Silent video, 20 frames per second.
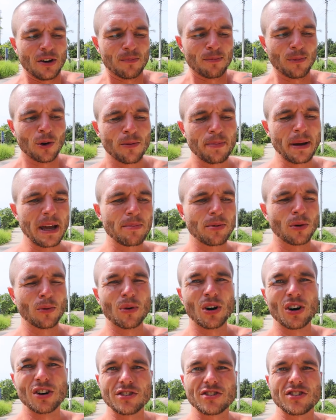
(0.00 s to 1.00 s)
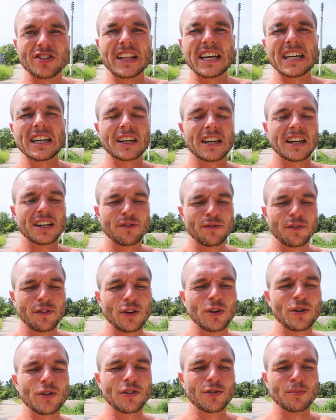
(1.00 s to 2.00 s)
more people watch and then I could
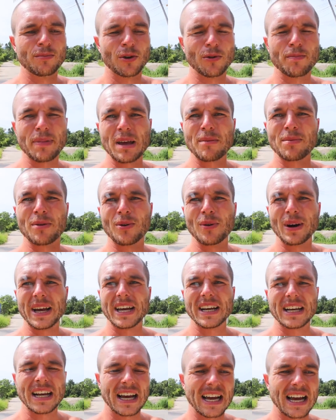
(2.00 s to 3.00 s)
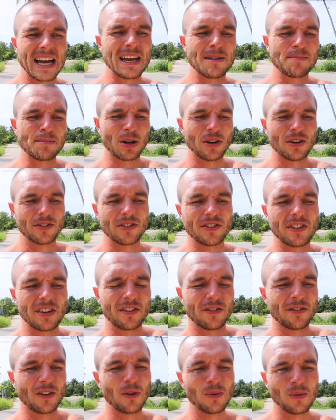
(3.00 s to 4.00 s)
influence more people in a
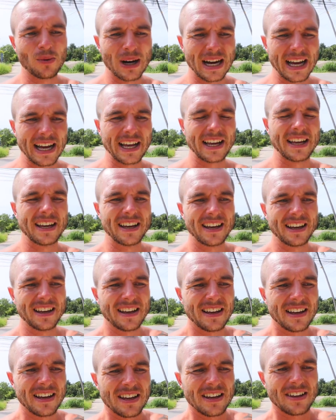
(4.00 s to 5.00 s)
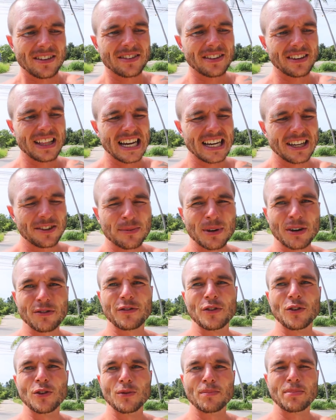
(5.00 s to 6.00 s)
positive way? So that is my
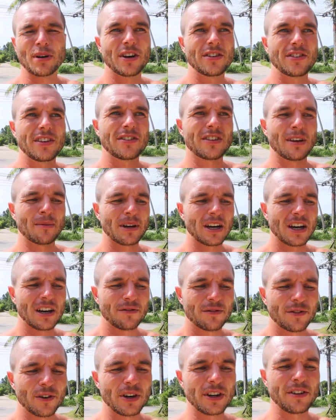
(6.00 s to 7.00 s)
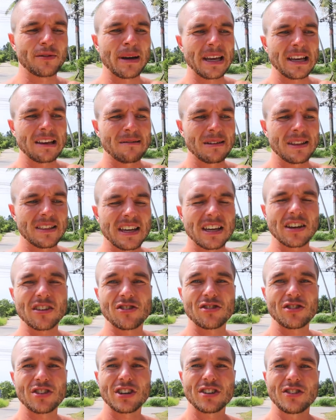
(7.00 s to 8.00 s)
thought process that I'm going through, and it's making me
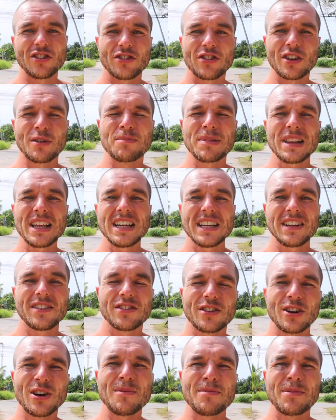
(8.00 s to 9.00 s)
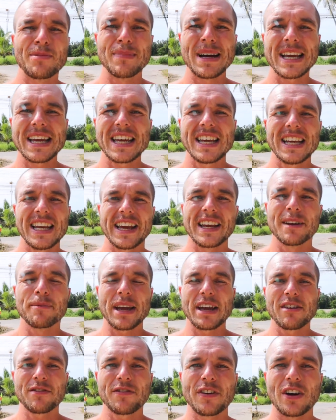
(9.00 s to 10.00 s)
think, should I just completely stop making
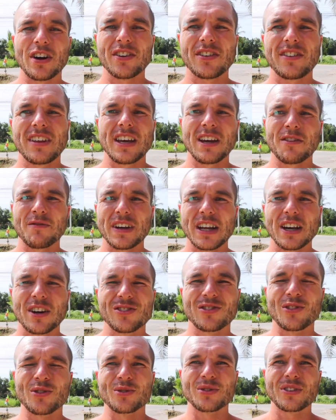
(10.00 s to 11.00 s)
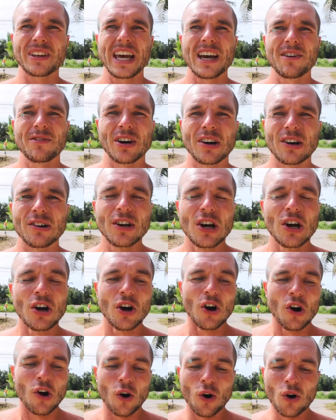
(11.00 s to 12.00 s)
intermittent fasting videos altogether,
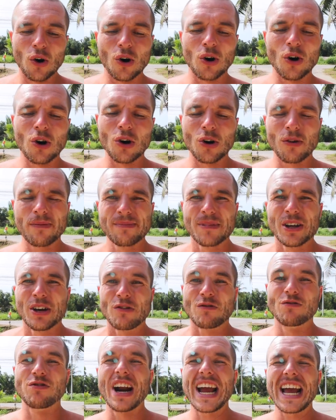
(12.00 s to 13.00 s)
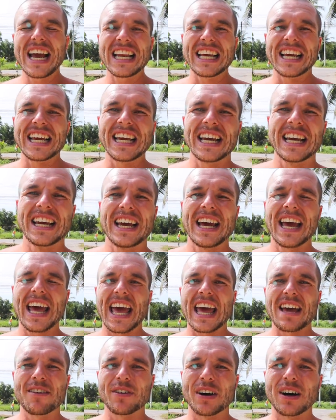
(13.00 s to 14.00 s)
or rarely
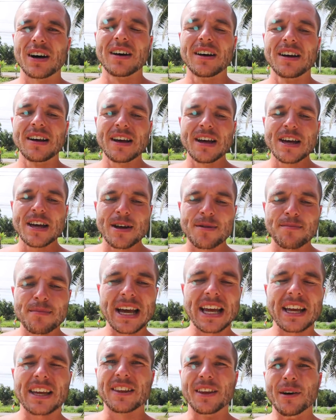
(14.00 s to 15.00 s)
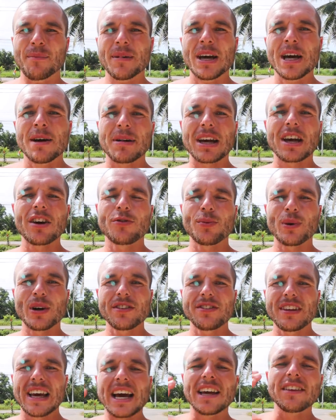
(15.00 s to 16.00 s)
ever make them? Because what
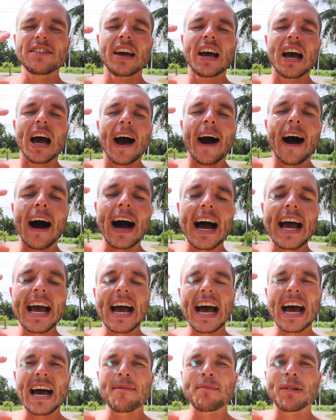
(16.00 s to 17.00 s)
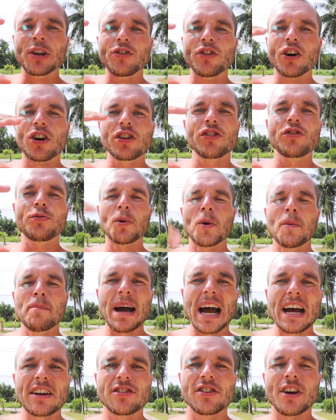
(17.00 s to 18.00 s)
I say is, I am knowledgeable and
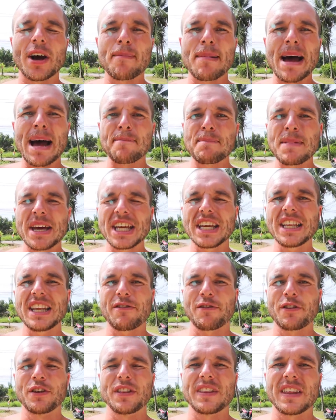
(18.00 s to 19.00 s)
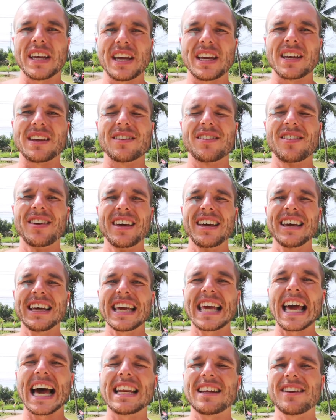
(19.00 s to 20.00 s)
passionate about many different things:
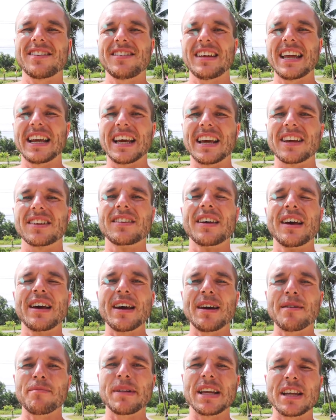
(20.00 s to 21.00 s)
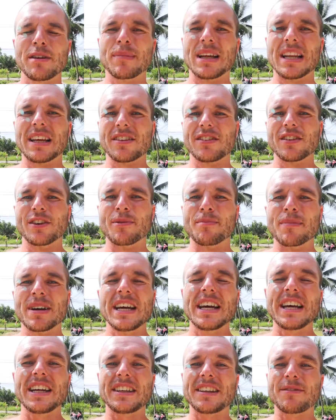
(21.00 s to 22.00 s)
calisthenics, minimalism,
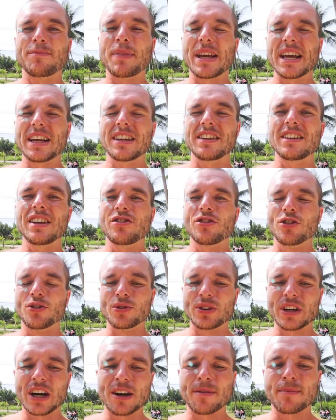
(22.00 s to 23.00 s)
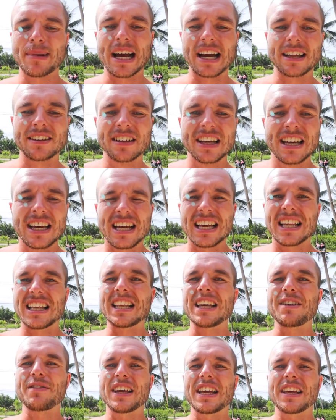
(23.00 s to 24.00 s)
being a digital nomad,
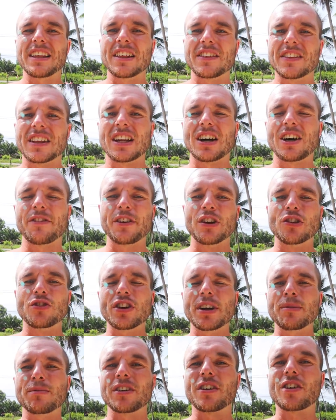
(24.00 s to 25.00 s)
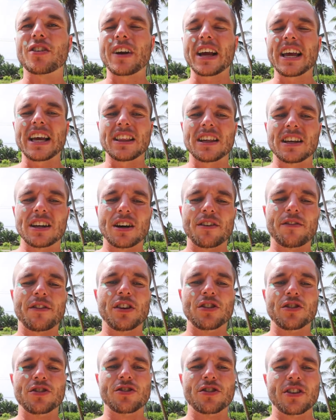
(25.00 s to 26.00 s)
living the life of your dreams and creating the life of
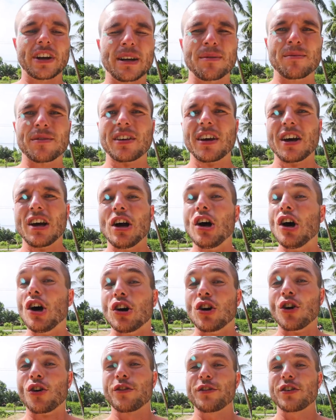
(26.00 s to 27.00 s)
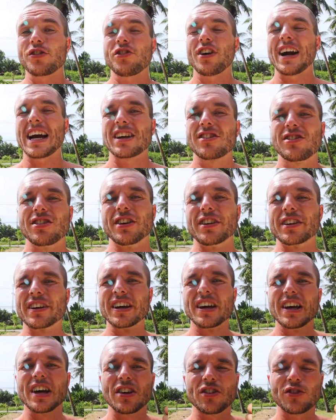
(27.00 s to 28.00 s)
your dreams, law of attraction,
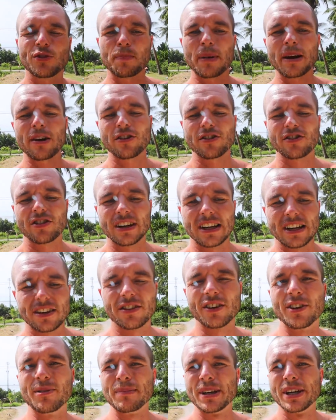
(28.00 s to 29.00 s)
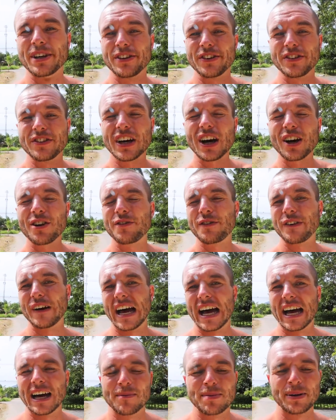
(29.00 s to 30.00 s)
spiritualism,
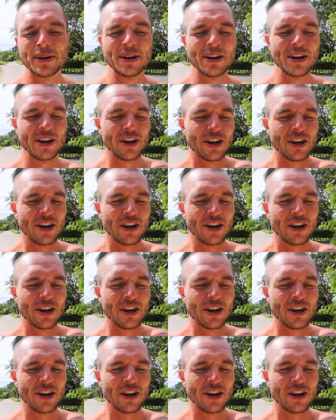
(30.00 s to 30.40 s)
nofap,